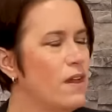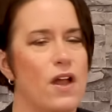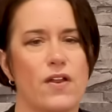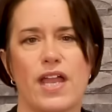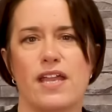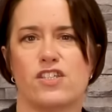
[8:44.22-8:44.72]

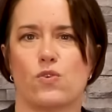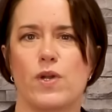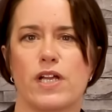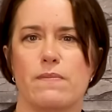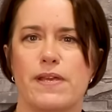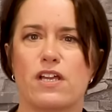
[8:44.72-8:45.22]
Okay, so we're
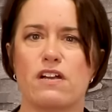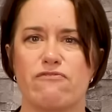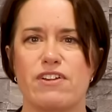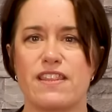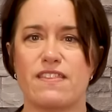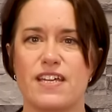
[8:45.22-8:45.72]
going to be
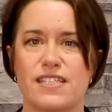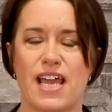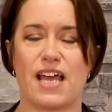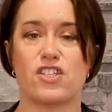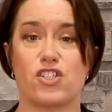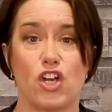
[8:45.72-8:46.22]
covering this
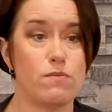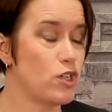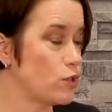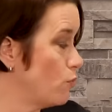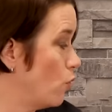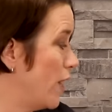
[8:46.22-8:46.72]
and so
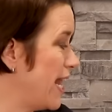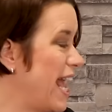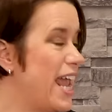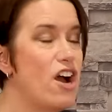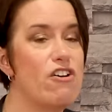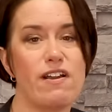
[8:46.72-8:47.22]
much more at
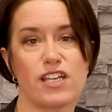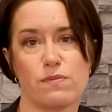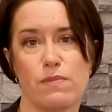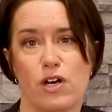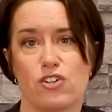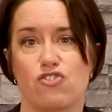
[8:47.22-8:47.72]
ARX
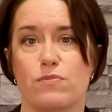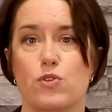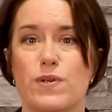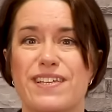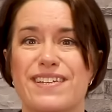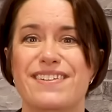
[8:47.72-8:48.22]
Mastery
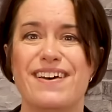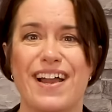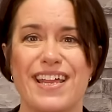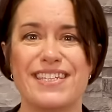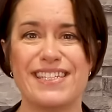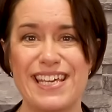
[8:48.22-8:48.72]
between the
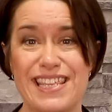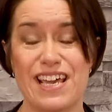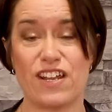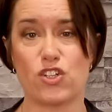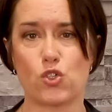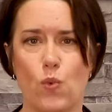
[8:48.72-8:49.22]
19th
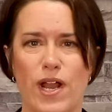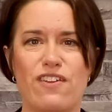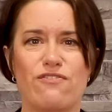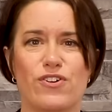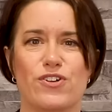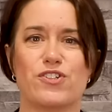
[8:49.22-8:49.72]
and
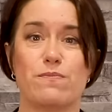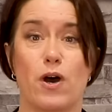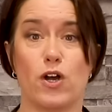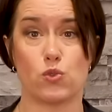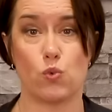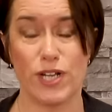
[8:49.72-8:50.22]
21st of
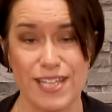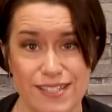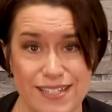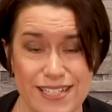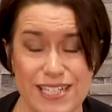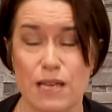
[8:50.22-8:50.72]
March. What is
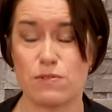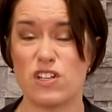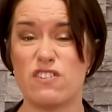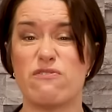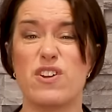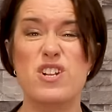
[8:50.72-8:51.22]
this? It's an
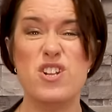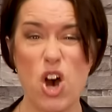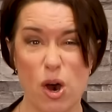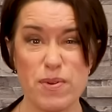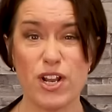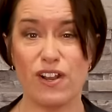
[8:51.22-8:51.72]
absolutely
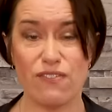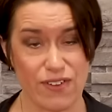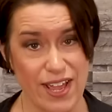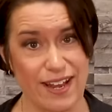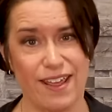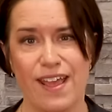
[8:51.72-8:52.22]
phenomenal
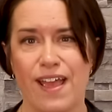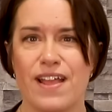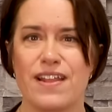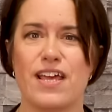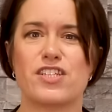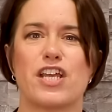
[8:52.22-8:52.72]
event.
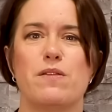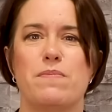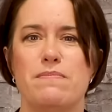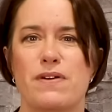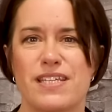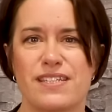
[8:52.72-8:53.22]
There's going to be
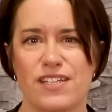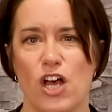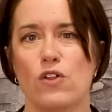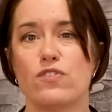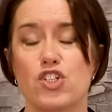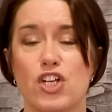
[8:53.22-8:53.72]

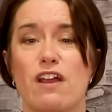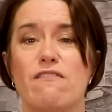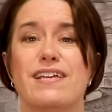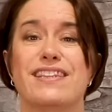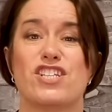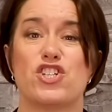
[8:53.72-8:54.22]
myself
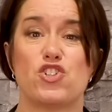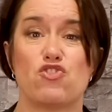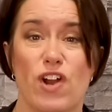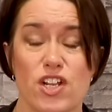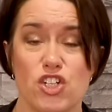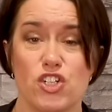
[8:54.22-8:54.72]
sharing the
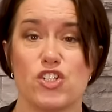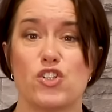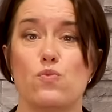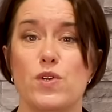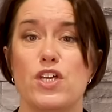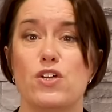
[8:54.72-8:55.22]
strategies
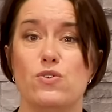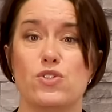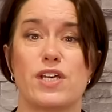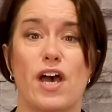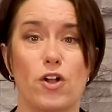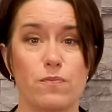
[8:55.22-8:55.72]
that we use
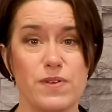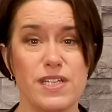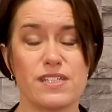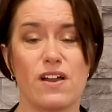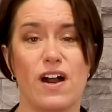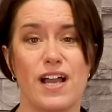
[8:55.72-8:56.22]
to help
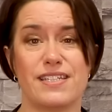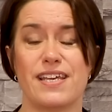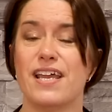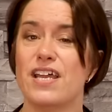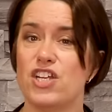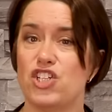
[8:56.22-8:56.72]
these guys
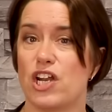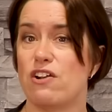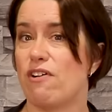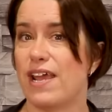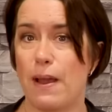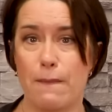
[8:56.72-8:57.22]

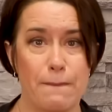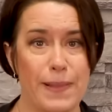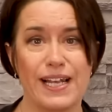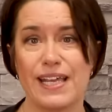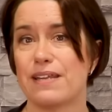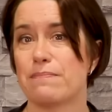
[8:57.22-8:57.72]
generate £1
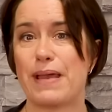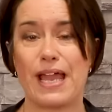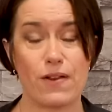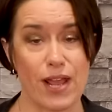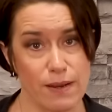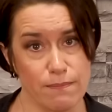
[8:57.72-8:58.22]
million
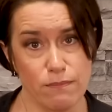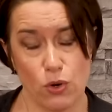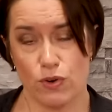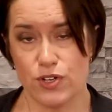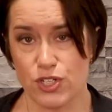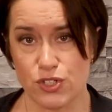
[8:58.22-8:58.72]
and
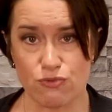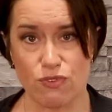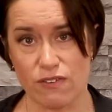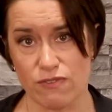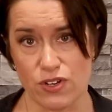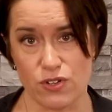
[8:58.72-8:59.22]
more additional
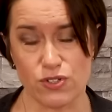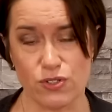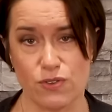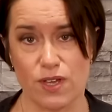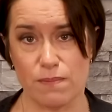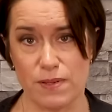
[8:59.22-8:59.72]
revenues
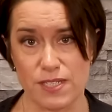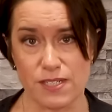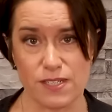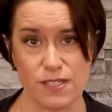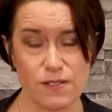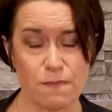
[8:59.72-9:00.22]
to their
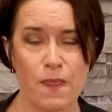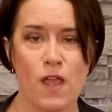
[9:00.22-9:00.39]
businesses.